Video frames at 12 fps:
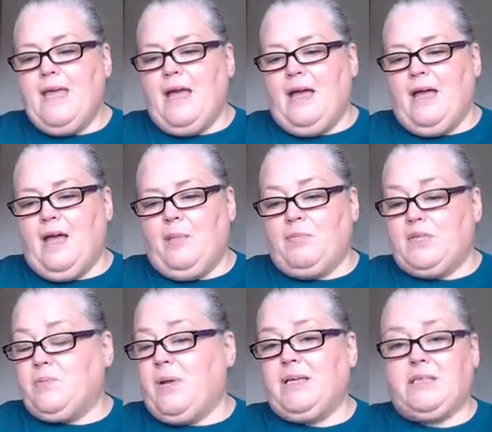
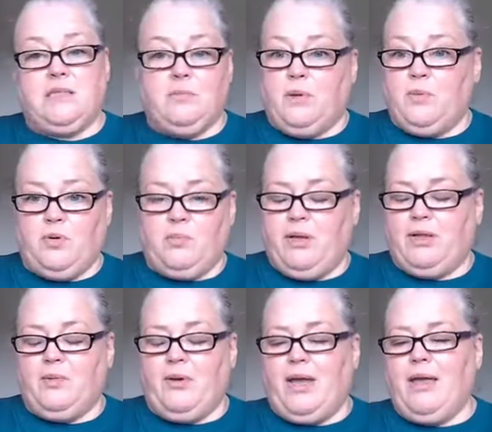There's plenty in my book, by
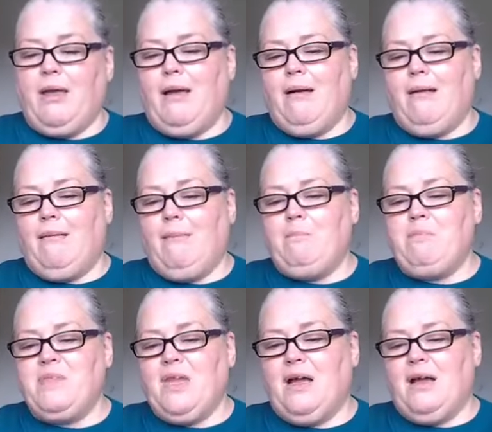the way,
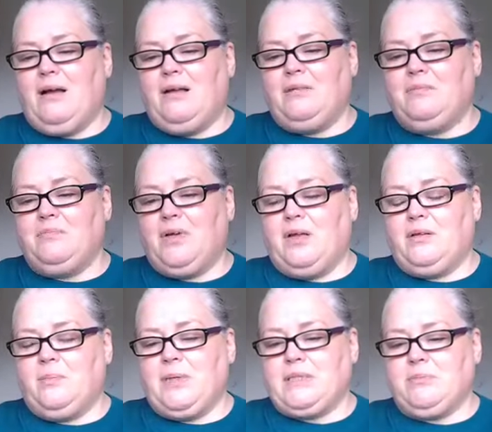on
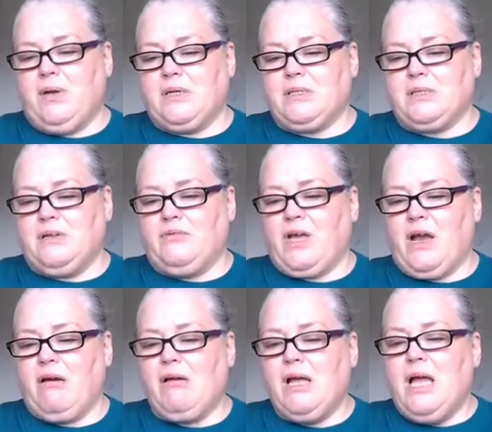the building blocks of
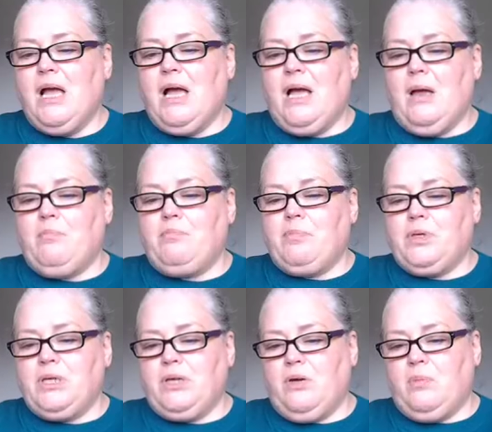self-care.
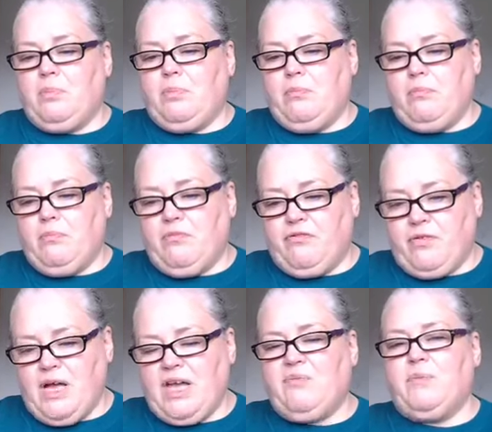But
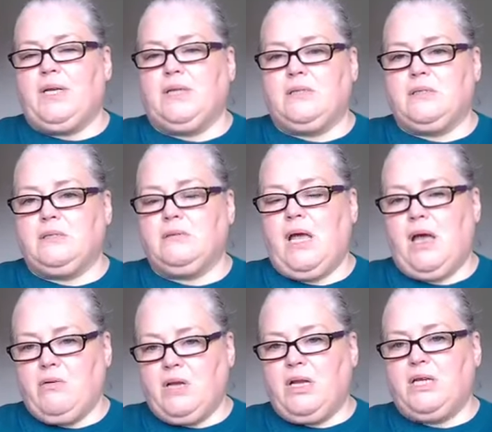5 minutes.
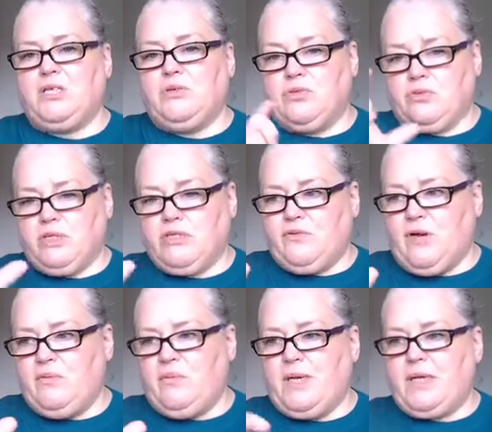How can I do 3 to
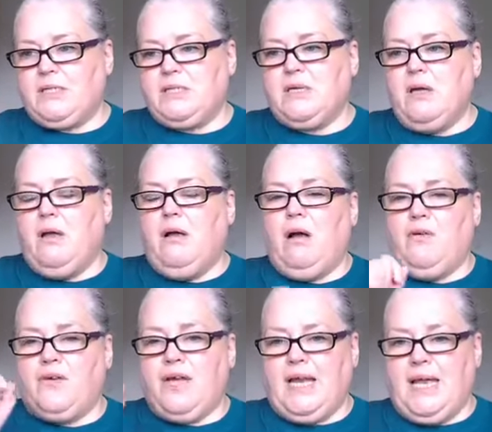5 minutes
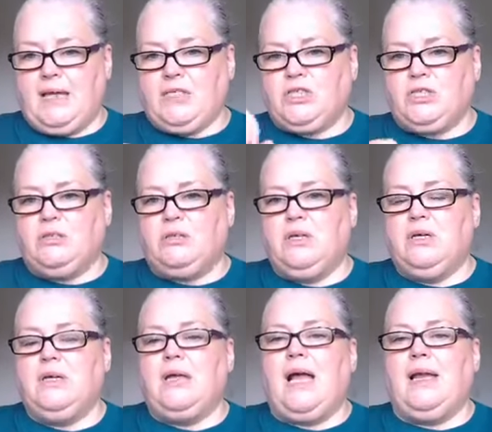of connection,
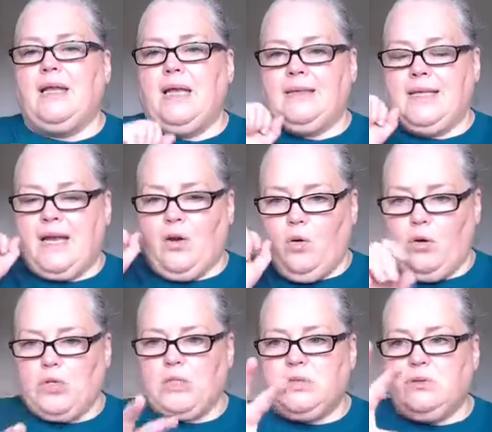and that
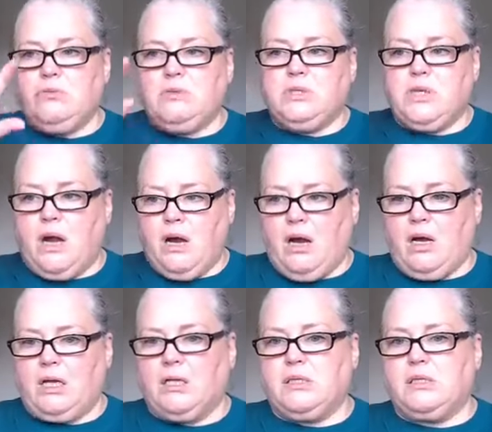also
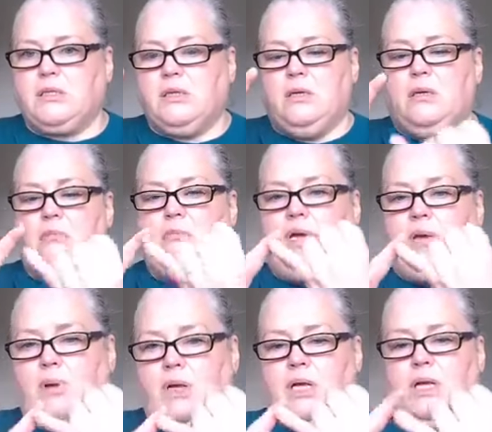targets my
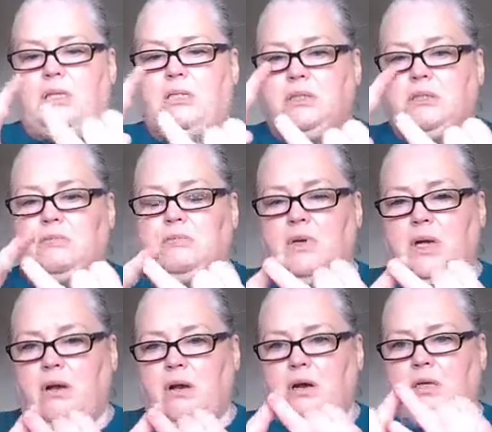mind, my
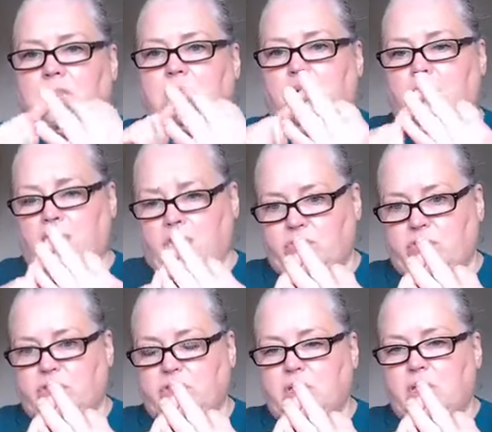heart, and my
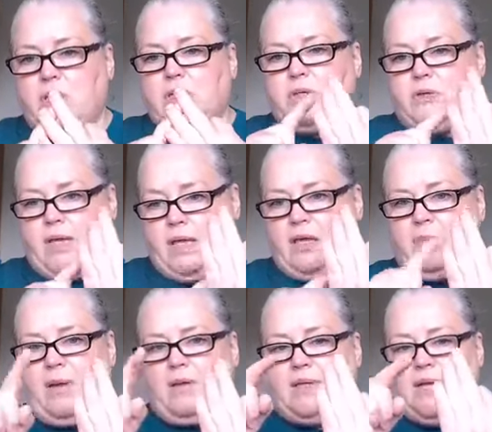gut? So think
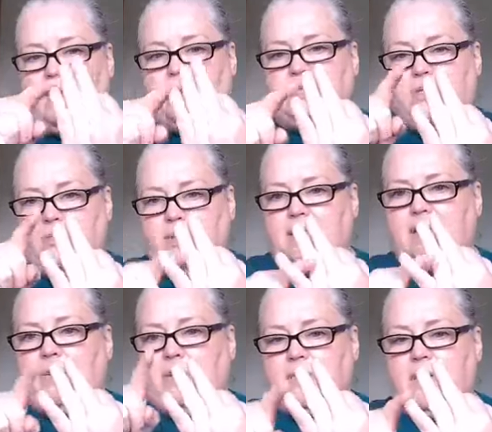about that. Something
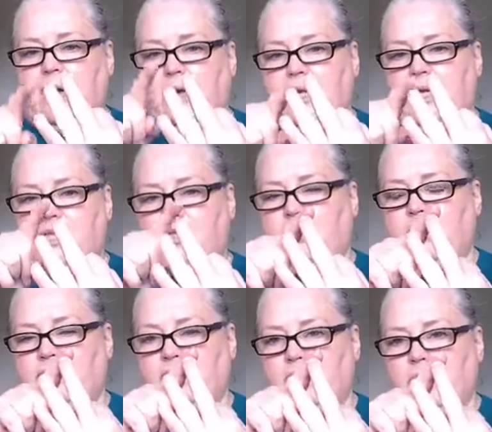that will target each one
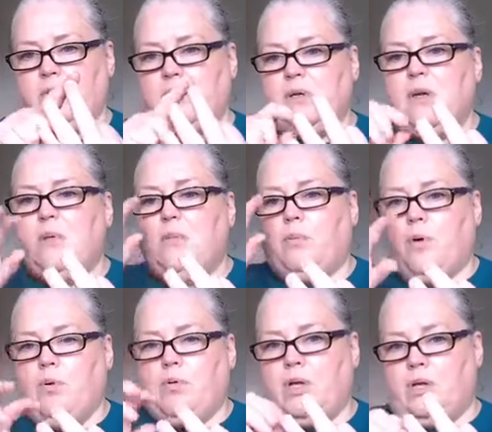of those,
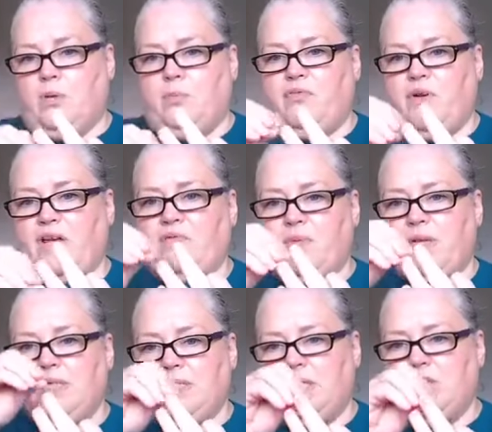broken up, 5
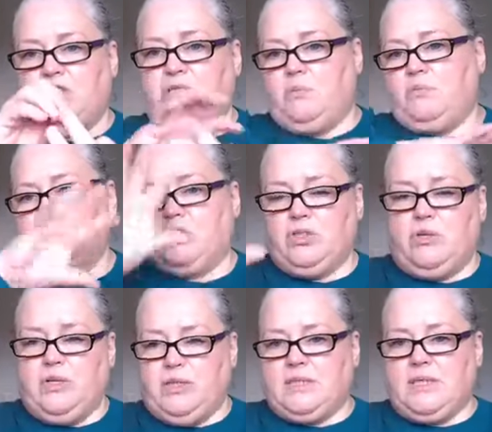minutes to each of them
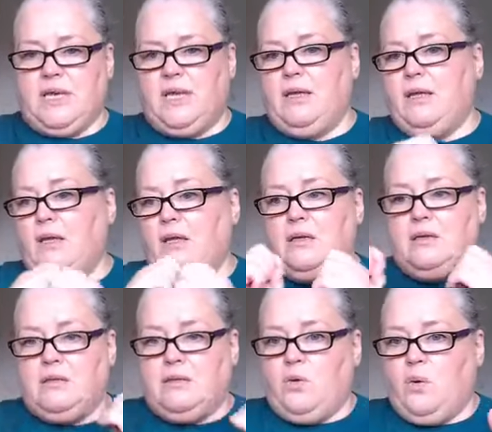during the day.
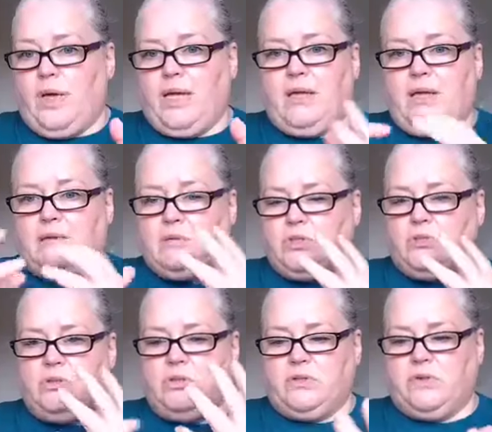Quick,
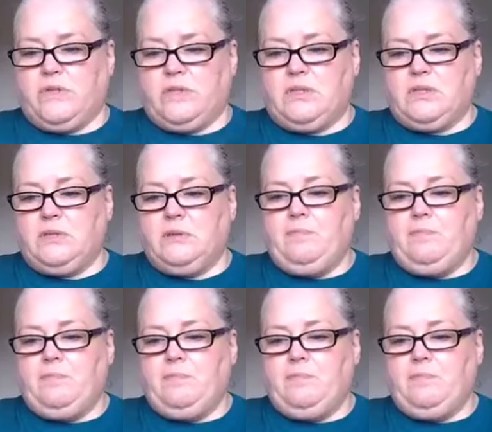done, dusted,